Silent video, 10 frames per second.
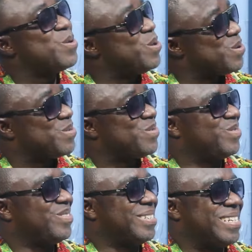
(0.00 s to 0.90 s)
Julio,
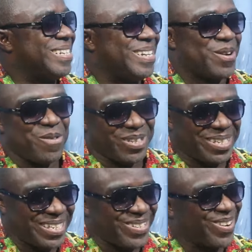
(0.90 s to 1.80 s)
in their
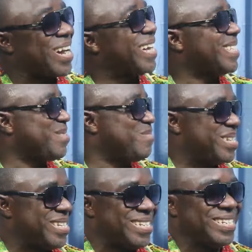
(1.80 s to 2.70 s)
conversation, I can't see him
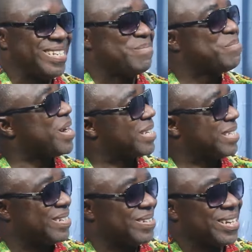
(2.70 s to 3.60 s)
be in
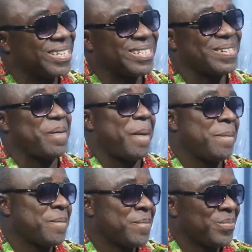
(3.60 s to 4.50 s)
person. I said,
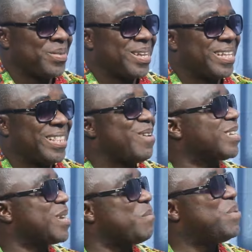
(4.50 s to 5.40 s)
there
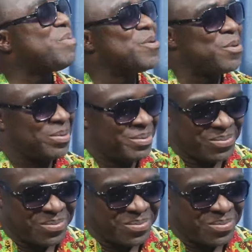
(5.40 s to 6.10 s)
are some people,